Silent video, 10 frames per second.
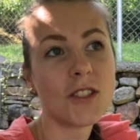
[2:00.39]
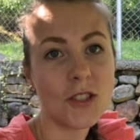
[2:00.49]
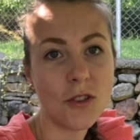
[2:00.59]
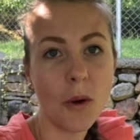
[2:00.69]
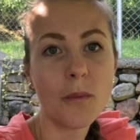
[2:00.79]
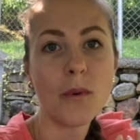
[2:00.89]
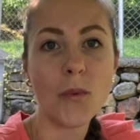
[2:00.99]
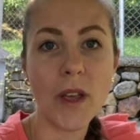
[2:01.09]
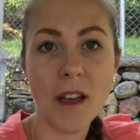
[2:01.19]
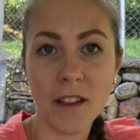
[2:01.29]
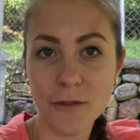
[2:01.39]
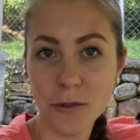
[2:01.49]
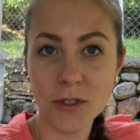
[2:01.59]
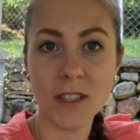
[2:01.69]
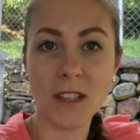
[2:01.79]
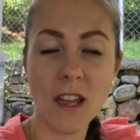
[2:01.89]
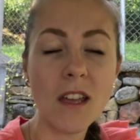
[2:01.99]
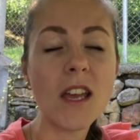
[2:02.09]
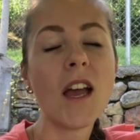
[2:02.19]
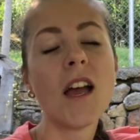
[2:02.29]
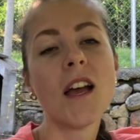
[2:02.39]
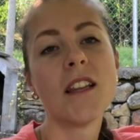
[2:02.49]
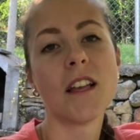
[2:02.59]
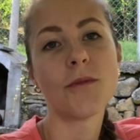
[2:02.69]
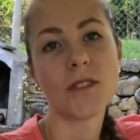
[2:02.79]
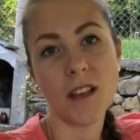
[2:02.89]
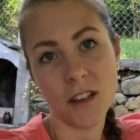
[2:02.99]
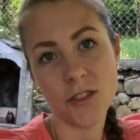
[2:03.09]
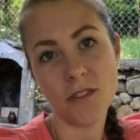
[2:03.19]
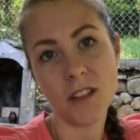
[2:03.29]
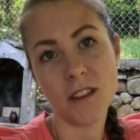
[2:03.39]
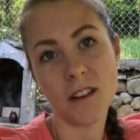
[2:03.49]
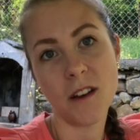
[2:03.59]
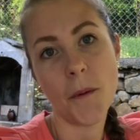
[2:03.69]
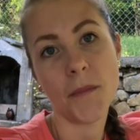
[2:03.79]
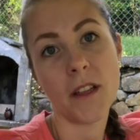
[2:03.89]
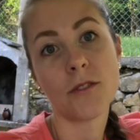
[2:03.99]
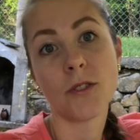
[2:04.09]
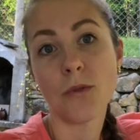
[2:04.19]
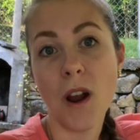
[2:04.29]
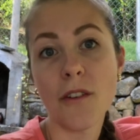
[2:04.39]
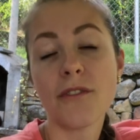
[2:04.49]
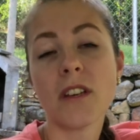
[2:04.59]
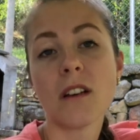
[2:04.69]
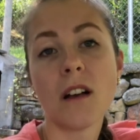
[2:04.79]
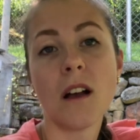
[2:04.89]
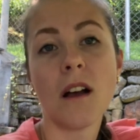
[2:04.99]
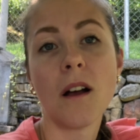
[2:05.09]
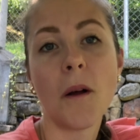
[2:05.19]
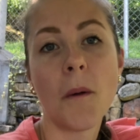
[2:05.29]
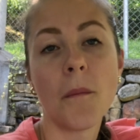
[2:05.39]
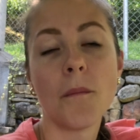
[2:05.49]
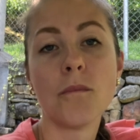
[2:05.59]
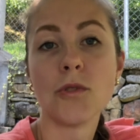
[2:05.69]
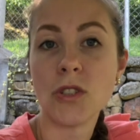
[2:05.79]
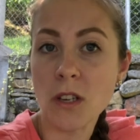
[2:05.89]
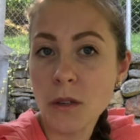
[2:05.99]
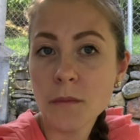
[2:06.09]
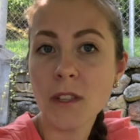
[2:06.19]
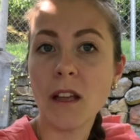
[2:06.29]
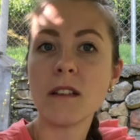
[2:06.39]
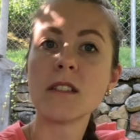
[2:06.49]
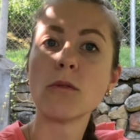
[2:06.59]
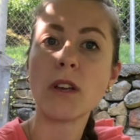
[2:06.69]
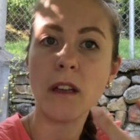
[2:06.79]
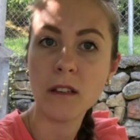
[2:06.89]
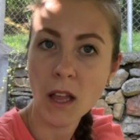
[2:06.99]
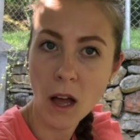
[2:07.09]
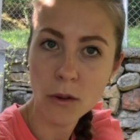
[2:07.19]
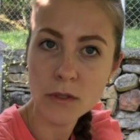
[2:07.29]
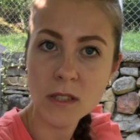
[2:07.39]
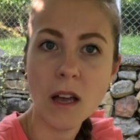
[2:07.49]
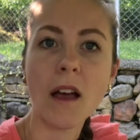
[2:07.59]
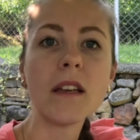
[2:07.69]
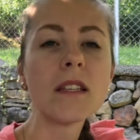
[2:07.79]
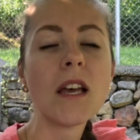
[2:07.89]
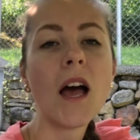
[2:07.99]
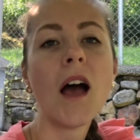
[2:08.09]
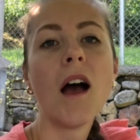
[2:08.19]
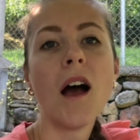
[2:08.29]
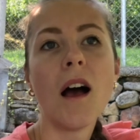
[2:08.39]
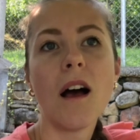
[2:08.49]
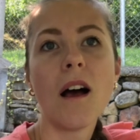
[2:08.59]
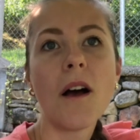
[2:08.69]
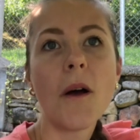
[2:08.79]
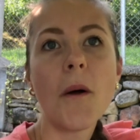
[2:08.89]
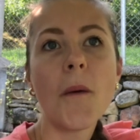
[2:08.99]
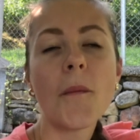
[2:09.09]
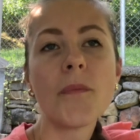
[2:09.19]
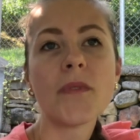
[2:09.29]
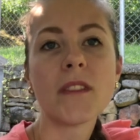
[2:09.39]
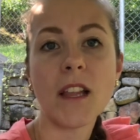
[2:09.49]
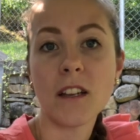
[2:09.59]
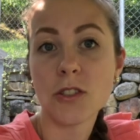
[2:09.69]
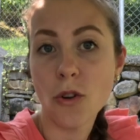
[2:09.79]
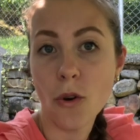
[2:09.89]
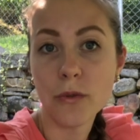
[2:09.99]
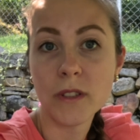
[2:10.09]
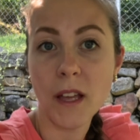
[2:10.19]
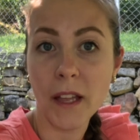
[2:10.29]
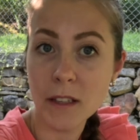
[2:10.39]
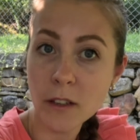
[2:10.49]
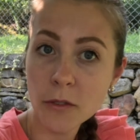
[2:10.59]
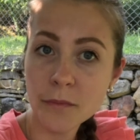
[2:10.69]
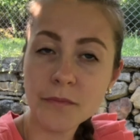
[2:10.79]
stop we had for today. That was actually the Ethnographic museum that is located outside, that is called Etar.